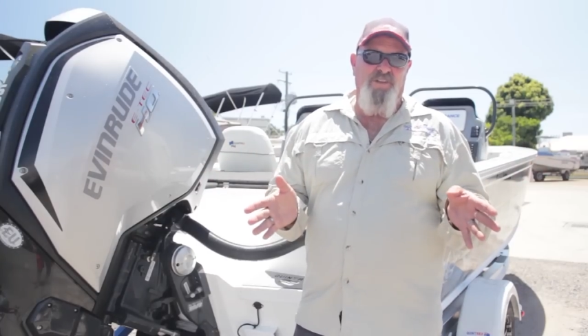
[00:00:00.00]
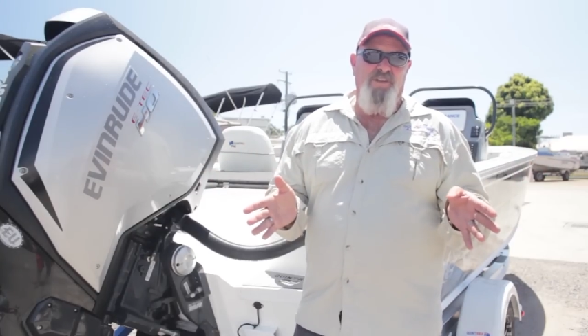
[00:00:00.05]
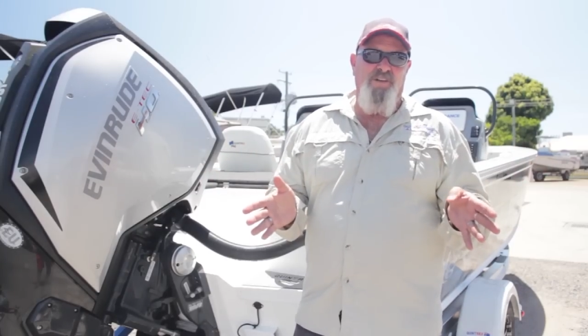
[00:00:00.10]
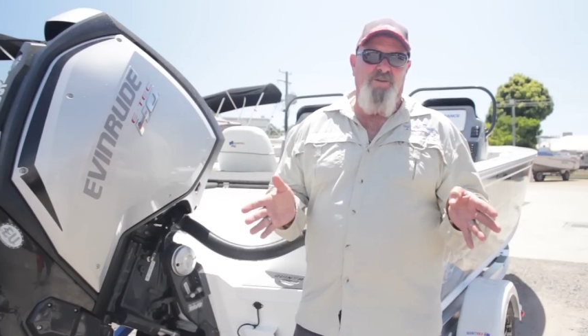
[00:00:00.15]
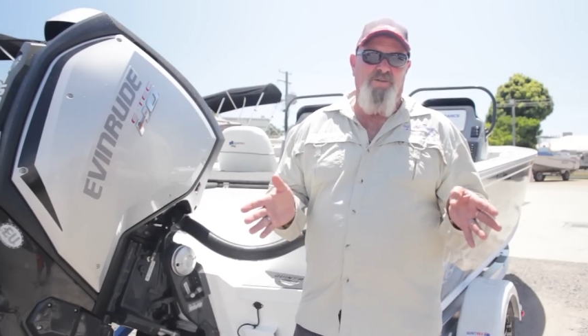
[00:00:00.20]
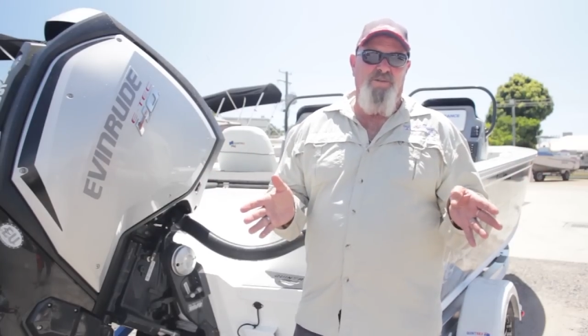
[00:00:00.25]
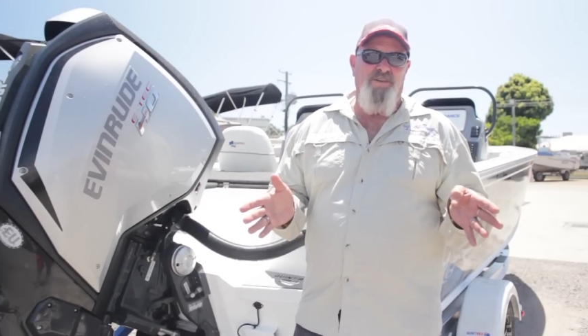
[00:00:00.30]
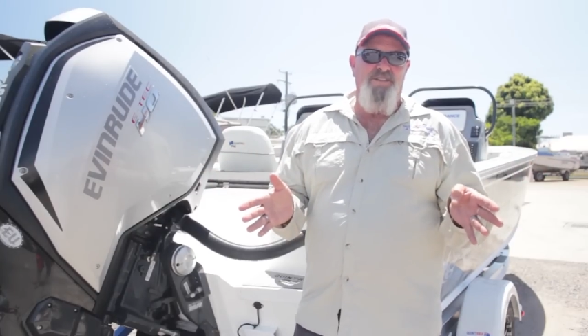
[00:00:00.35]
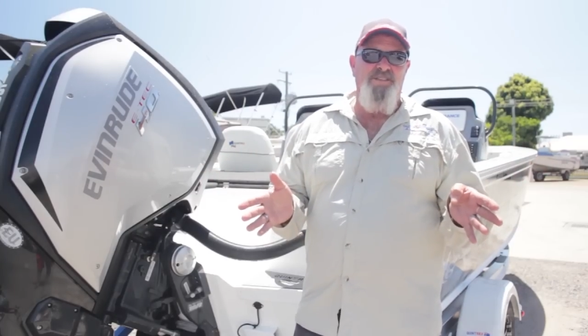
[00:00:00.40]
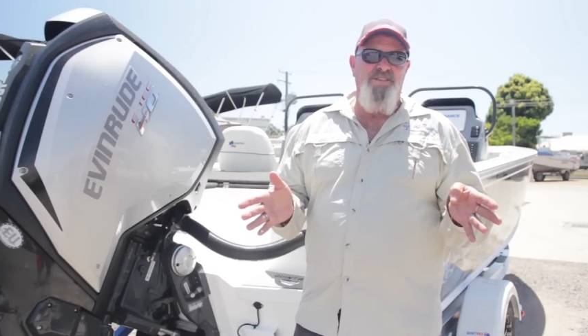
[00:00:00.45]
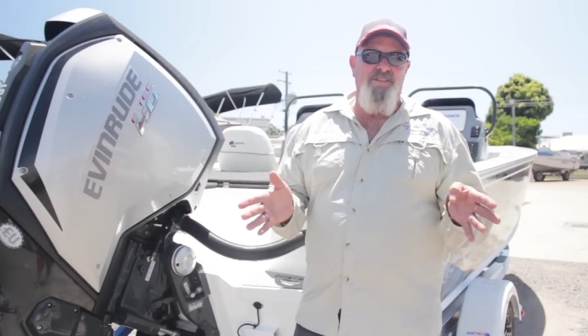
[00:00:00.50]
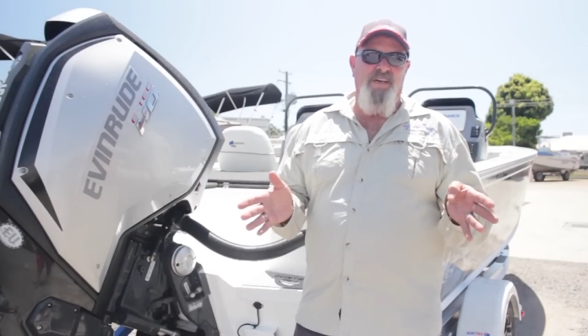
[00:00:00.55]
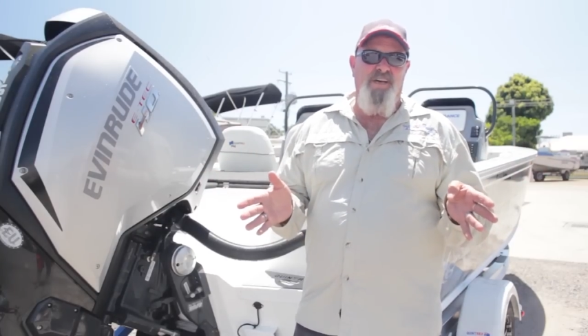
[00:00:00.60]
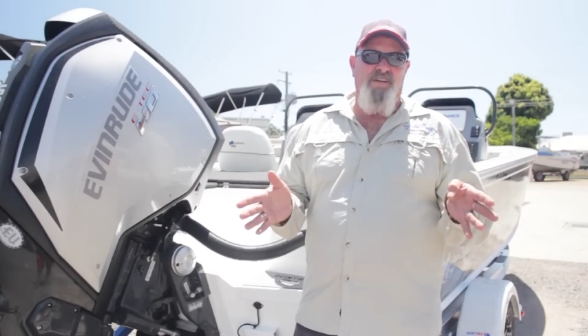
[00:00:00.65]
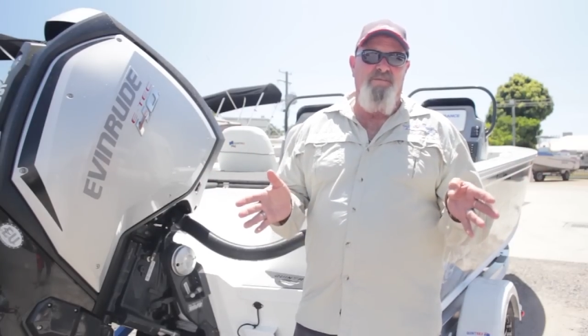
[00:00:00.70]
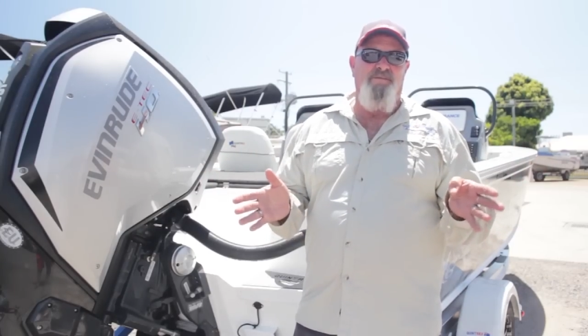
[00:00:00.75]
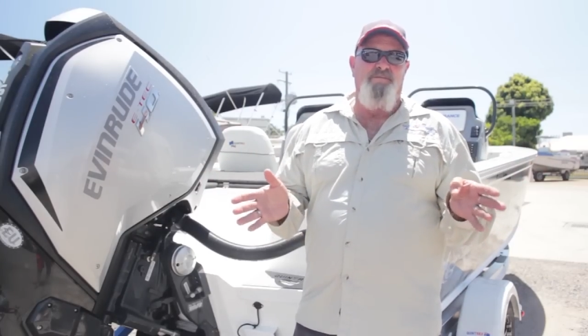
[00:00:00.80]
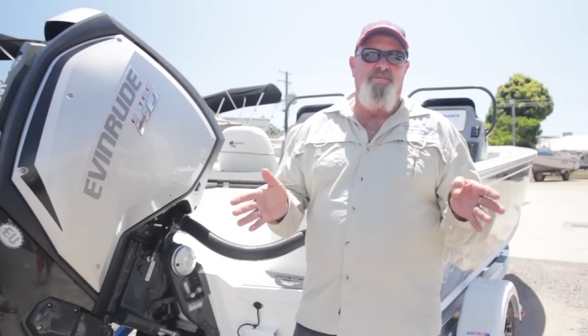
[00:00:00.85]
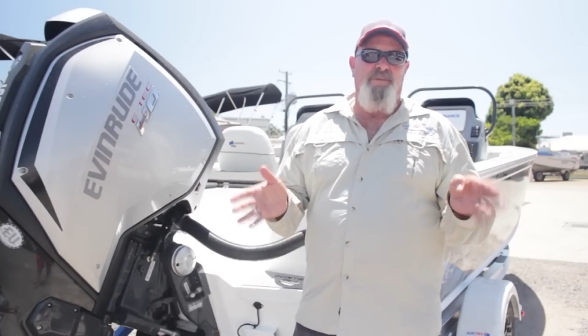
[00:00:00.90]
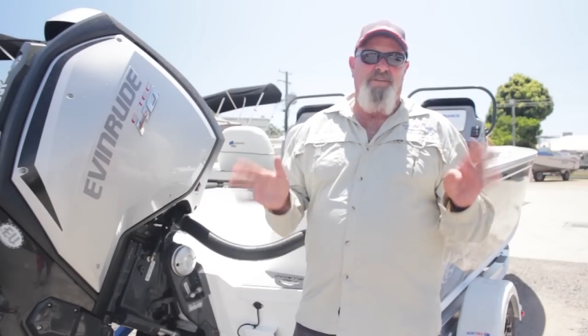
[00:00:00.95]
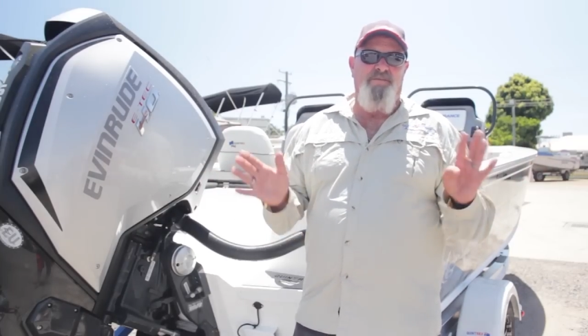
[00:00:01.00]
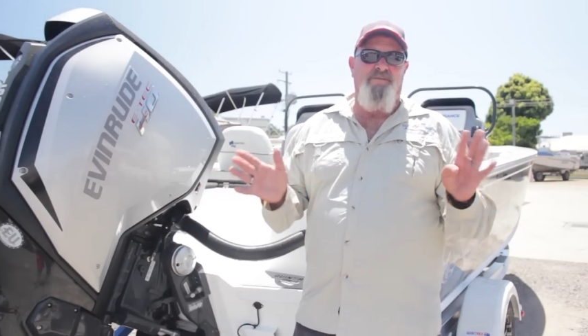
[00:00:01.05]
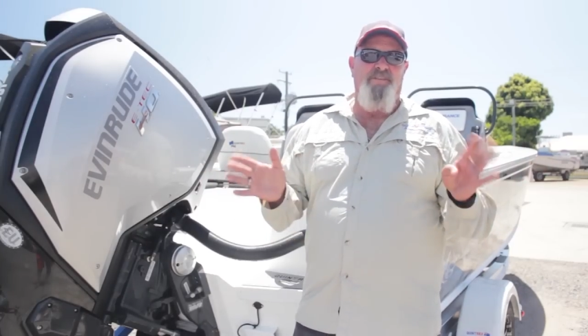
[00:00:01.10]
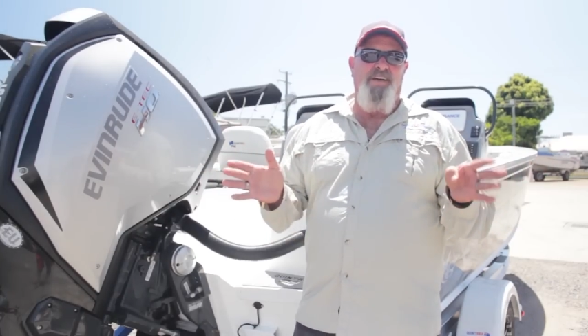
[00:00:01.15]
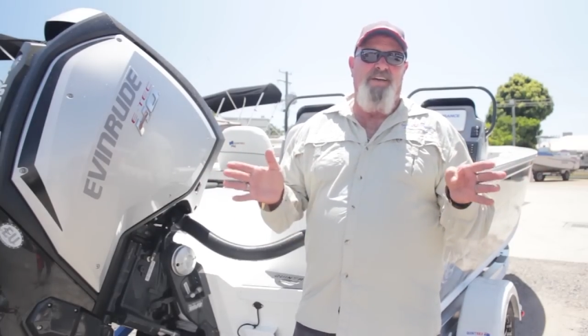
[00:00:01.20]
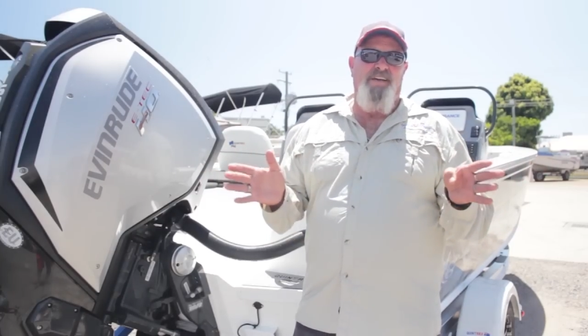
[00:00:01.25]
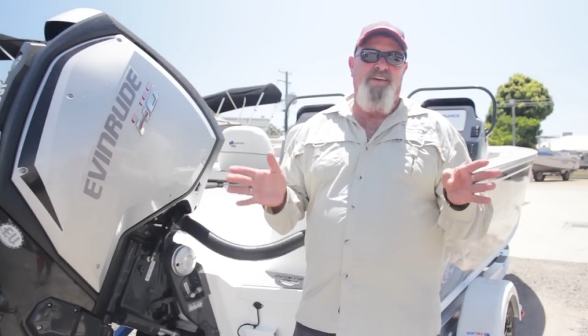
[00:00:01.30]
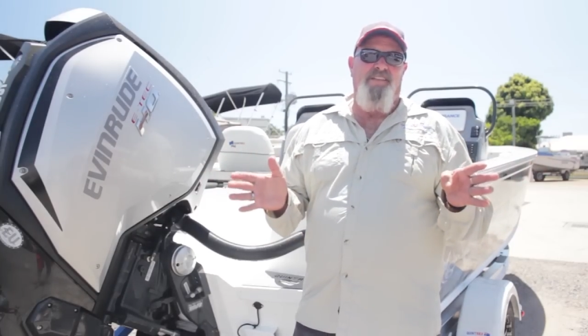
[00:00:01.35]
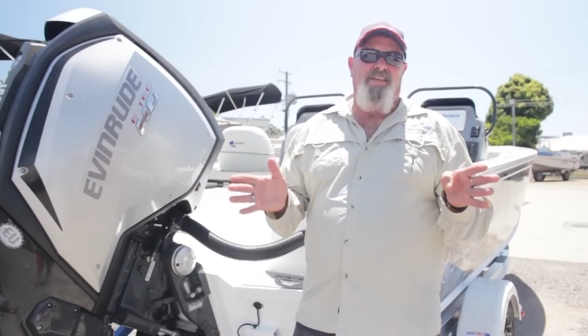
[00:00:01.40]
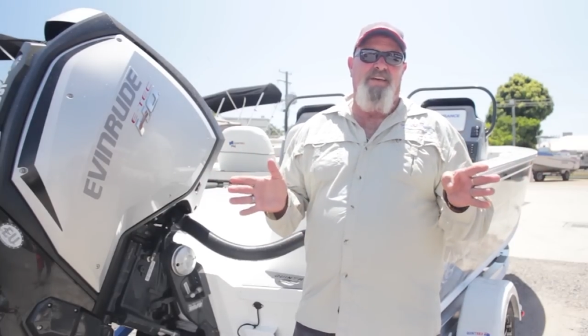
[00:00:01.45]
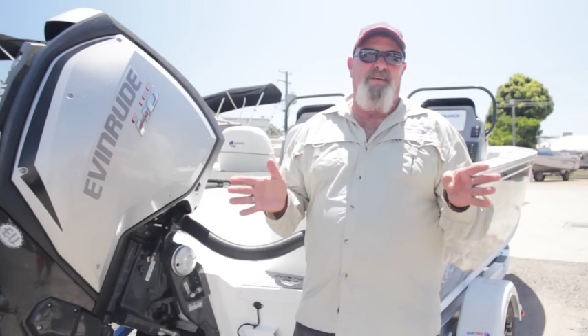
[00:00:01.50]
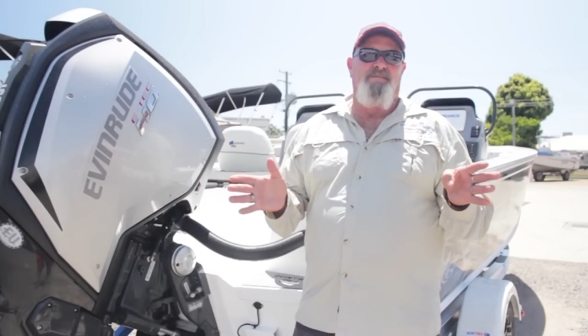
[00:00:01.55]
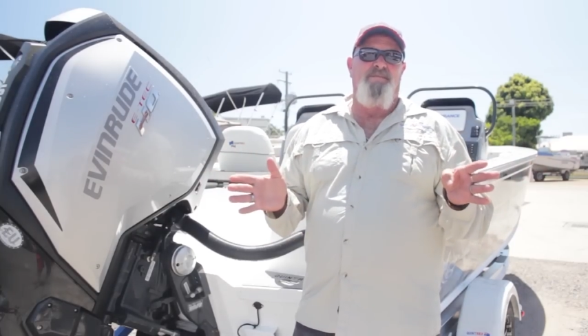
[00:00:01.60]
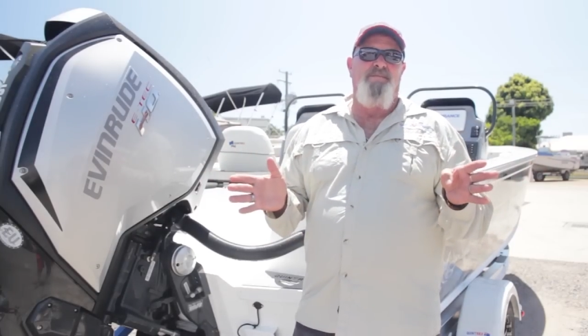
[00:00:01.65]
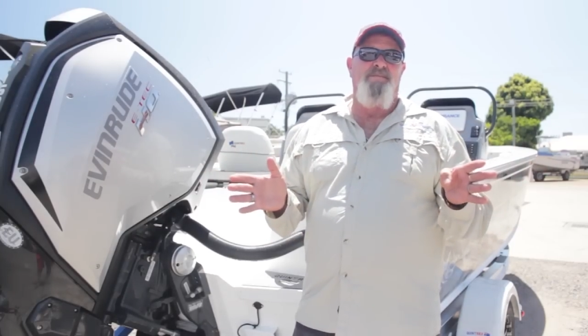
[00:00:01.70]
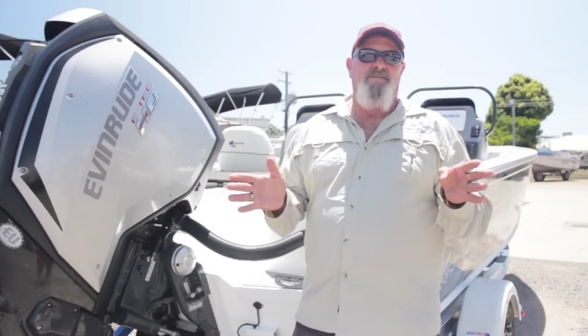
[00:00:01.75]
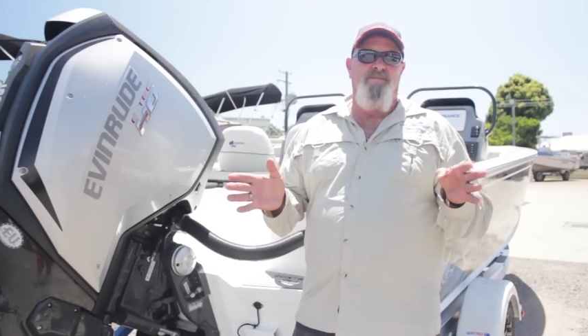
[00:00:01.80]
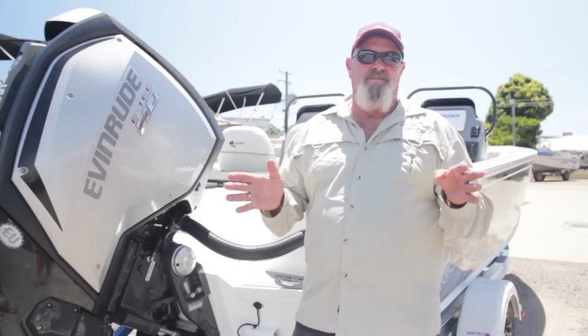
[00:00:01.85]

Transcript: lures and be flicking them